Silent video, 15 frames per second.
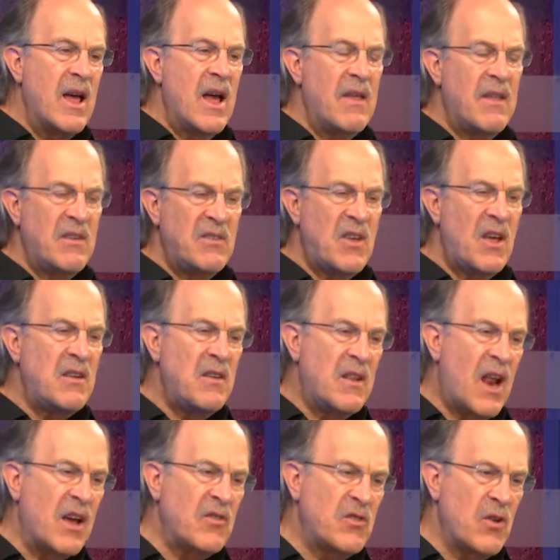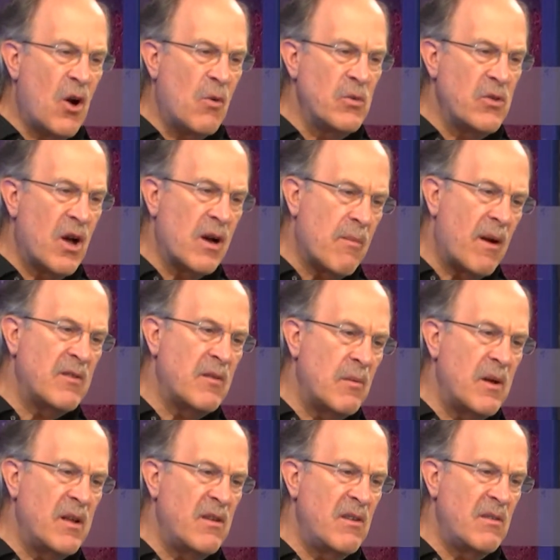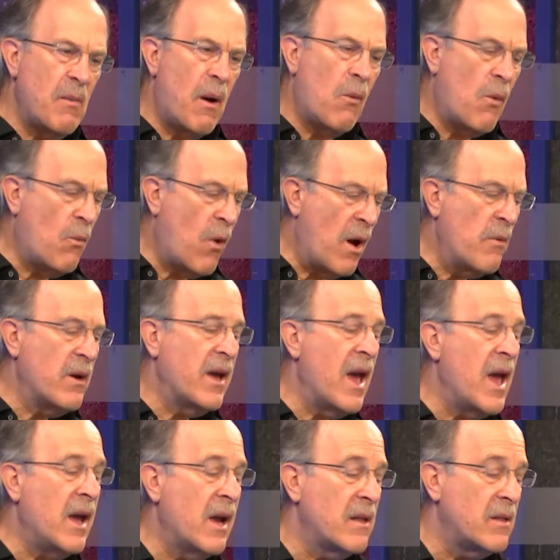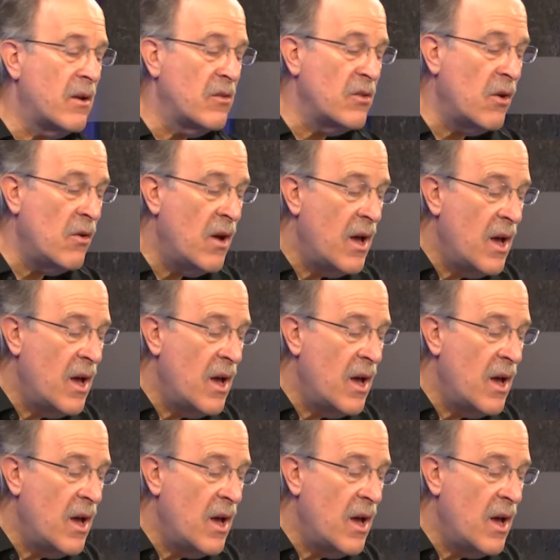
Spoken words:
And as I said, in the next show, we'll talk about some of these about why we can get there. So